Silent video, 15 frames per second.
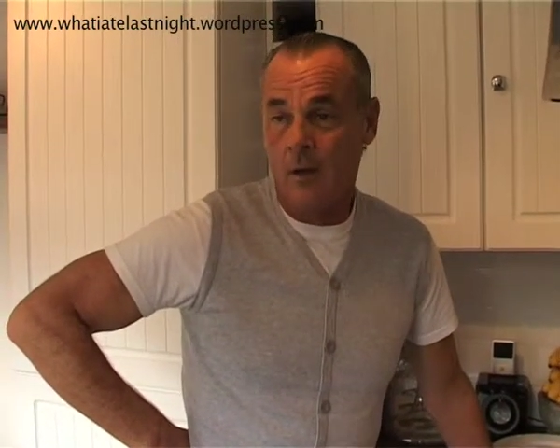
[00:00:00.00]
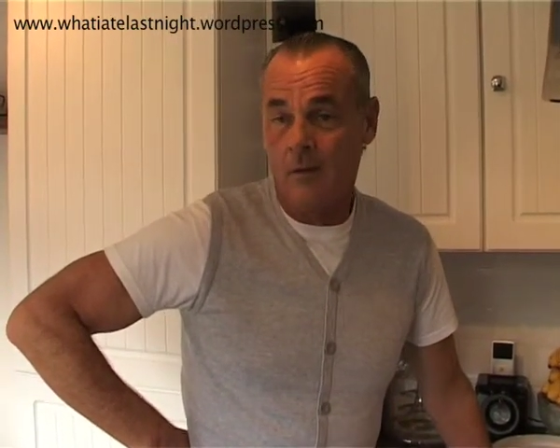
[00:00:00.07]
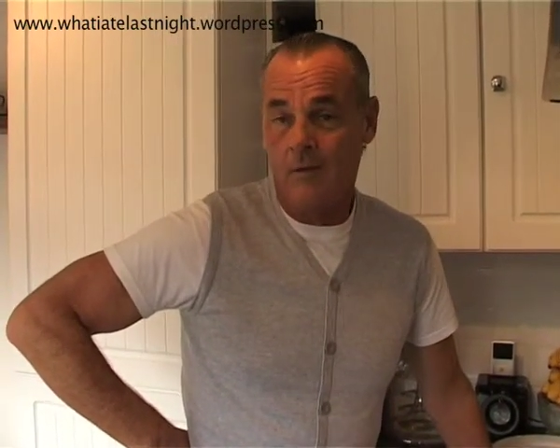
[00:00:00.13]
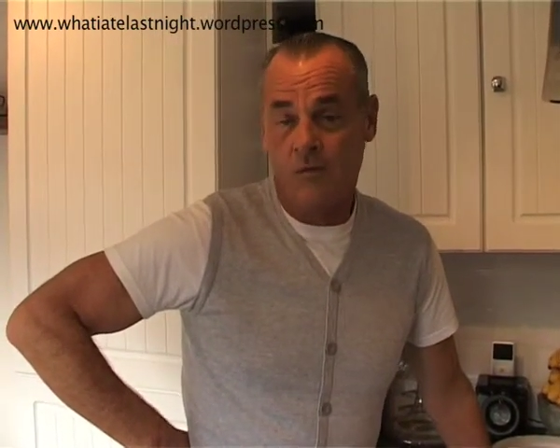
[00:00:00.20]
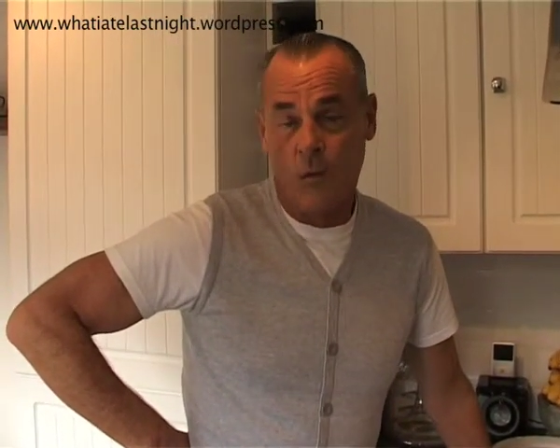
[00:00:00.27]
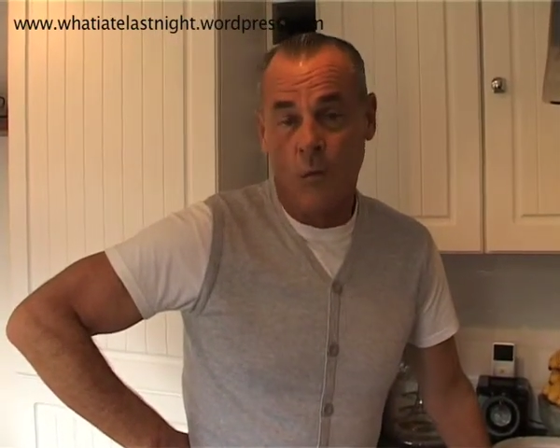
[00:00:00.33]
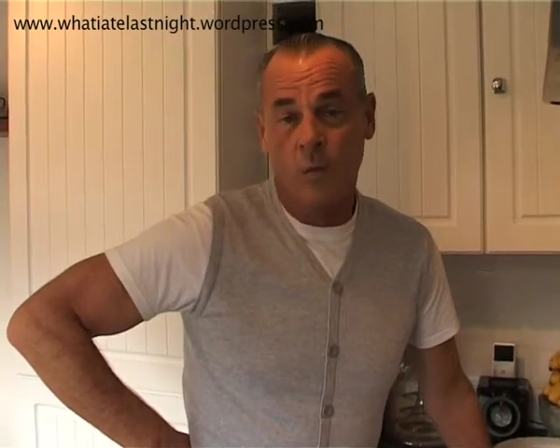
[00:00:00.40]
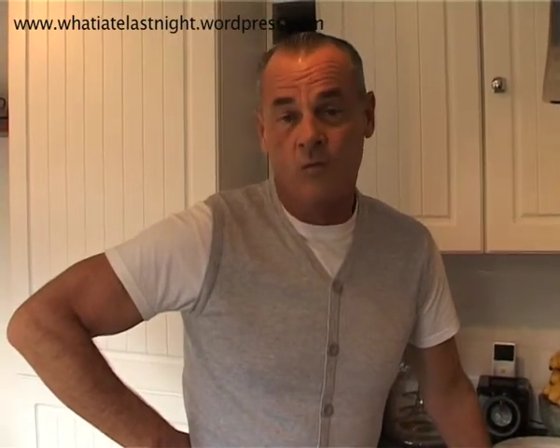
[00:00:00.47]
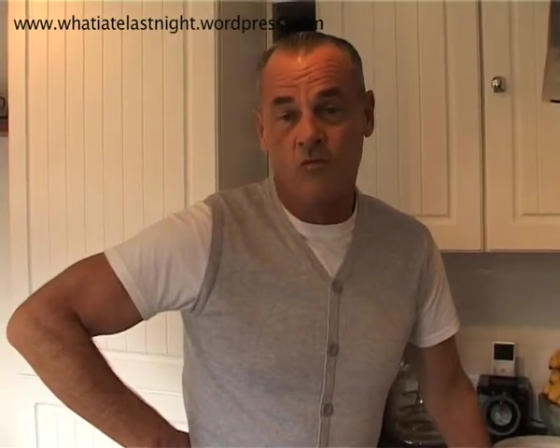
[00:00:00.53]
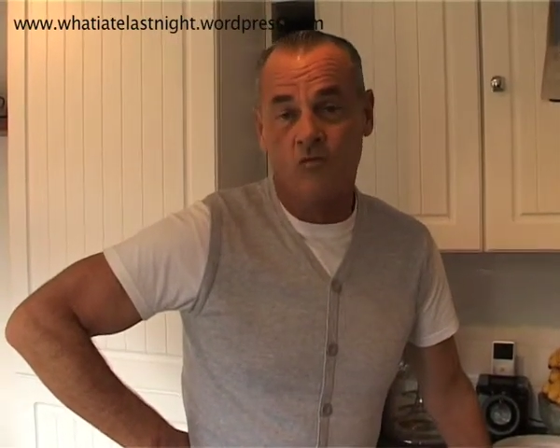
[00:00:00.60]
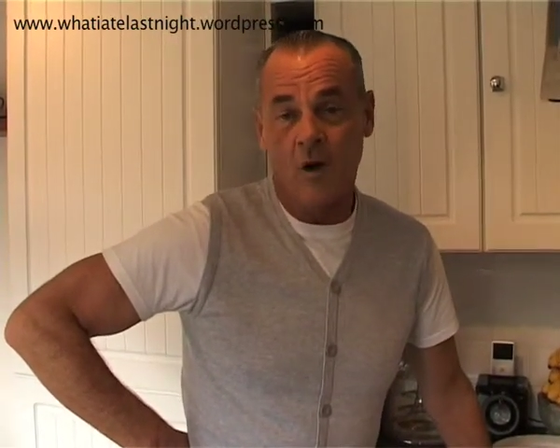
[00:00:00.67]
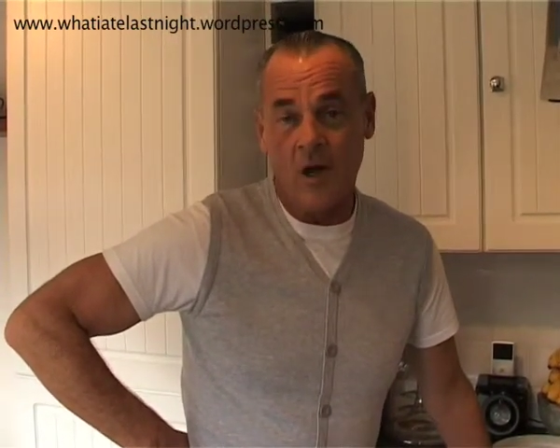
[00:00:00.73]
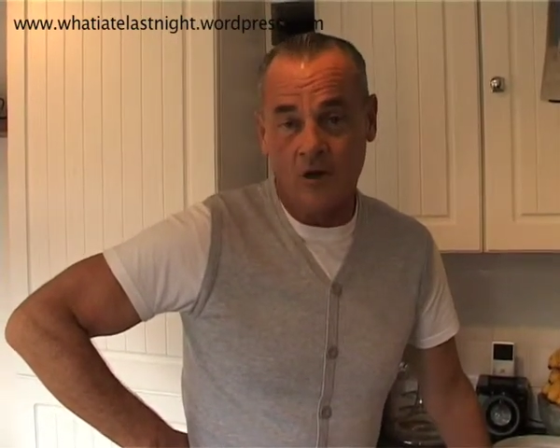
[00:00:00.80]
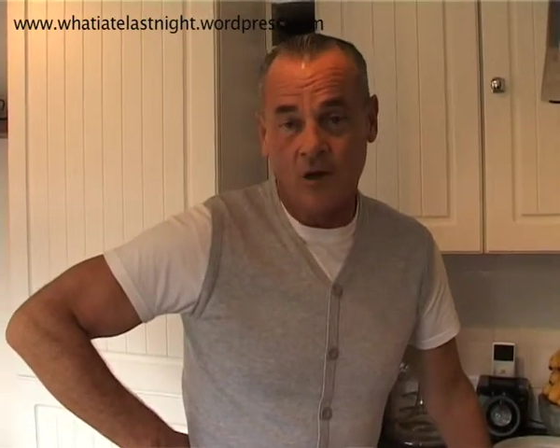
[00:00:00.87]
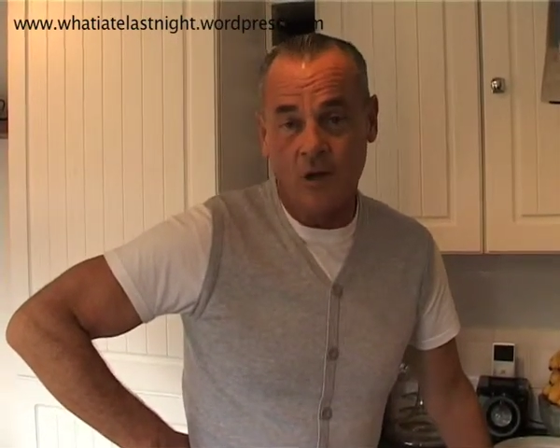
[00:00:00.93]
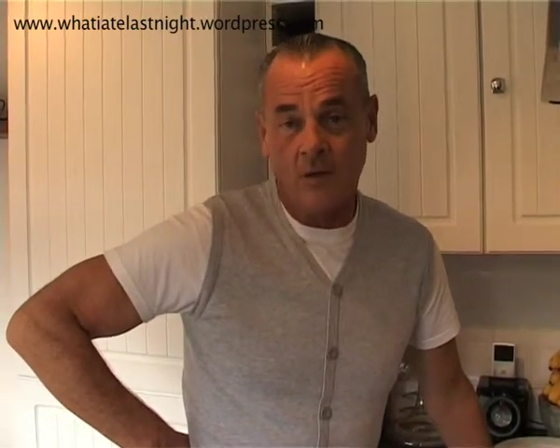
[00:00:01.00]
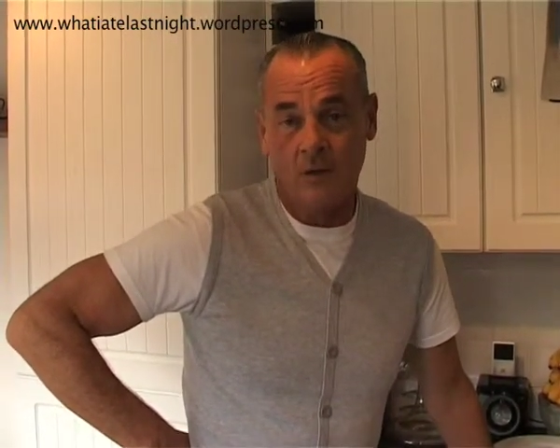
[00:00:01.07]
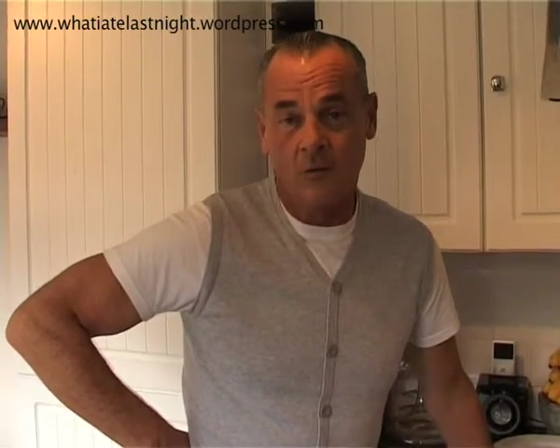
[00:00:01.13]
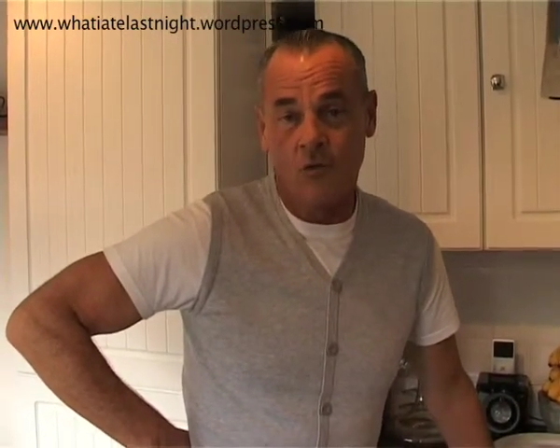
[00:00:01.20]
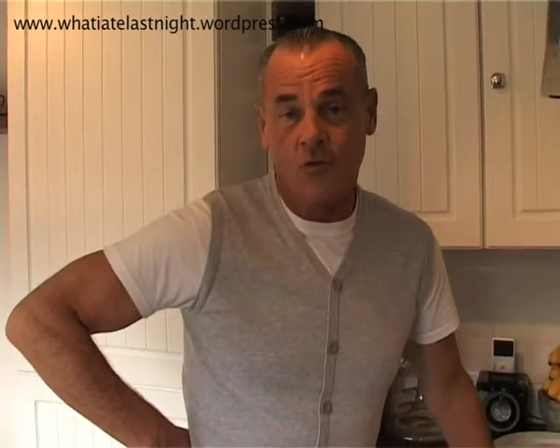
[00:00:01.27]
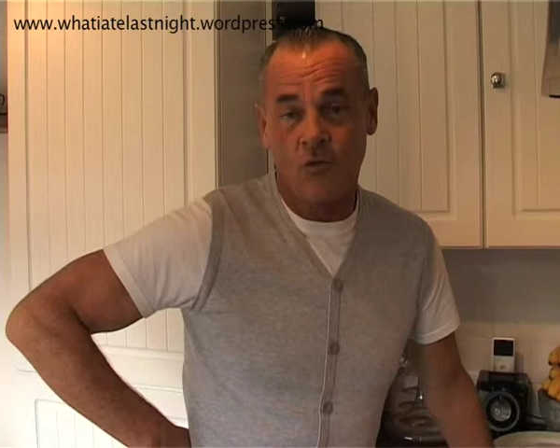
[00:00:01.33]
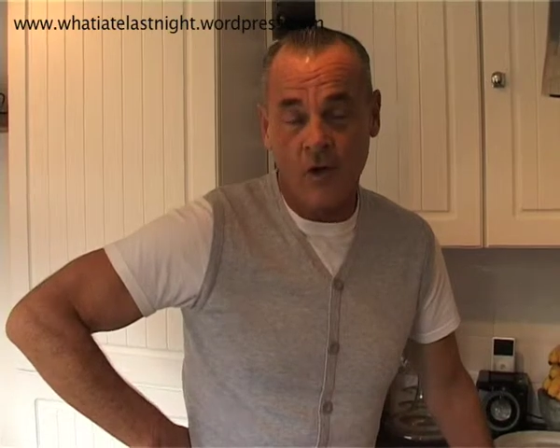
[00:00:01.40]
forward-rushing
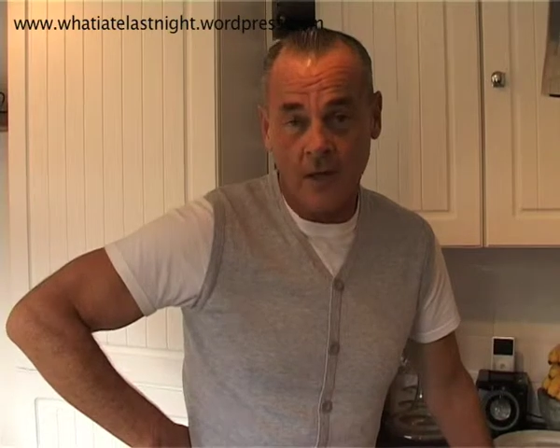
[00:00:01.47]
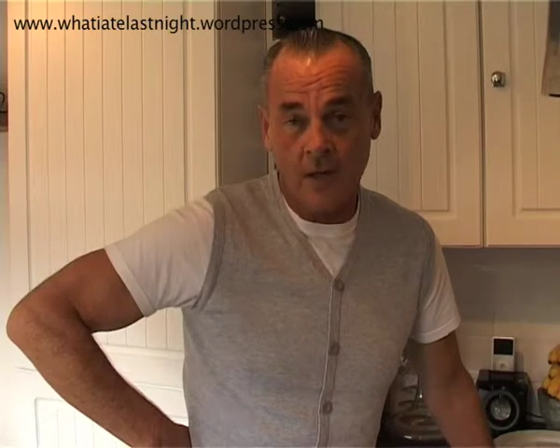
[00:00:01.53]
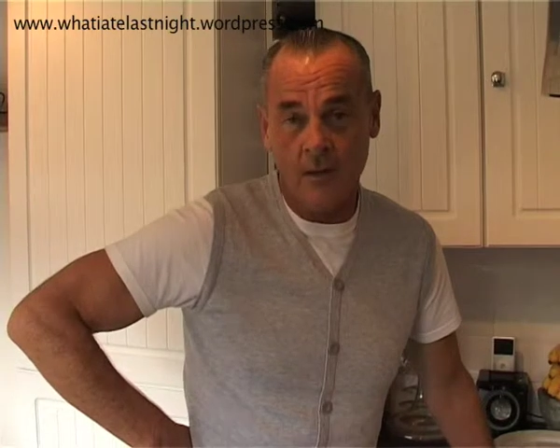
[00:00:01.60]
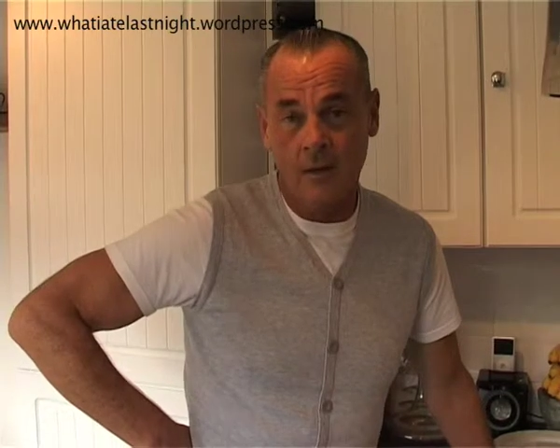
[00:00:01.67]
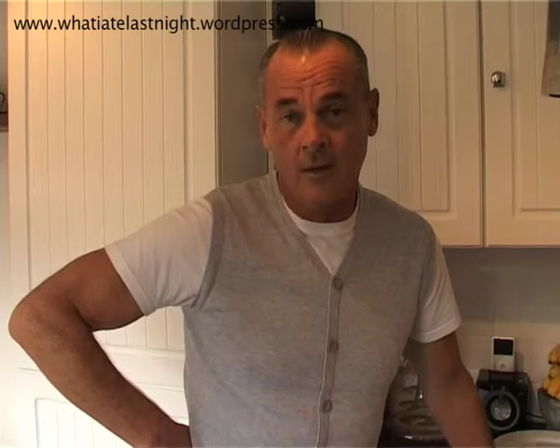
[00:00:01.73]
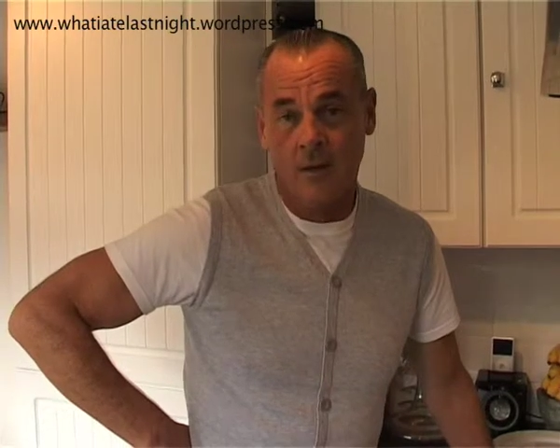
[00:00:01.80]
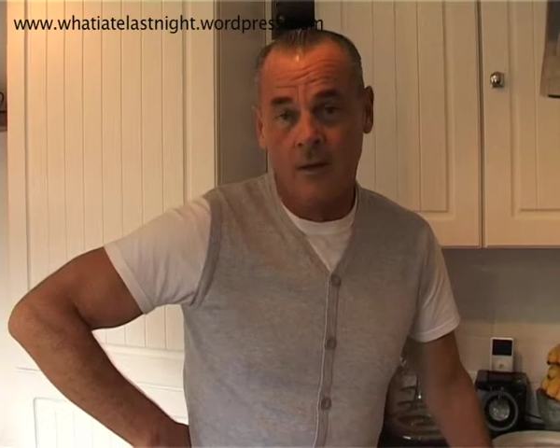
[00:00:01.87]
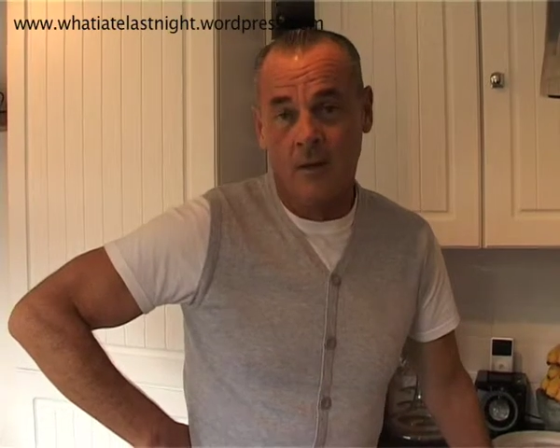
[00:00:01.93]
and gritty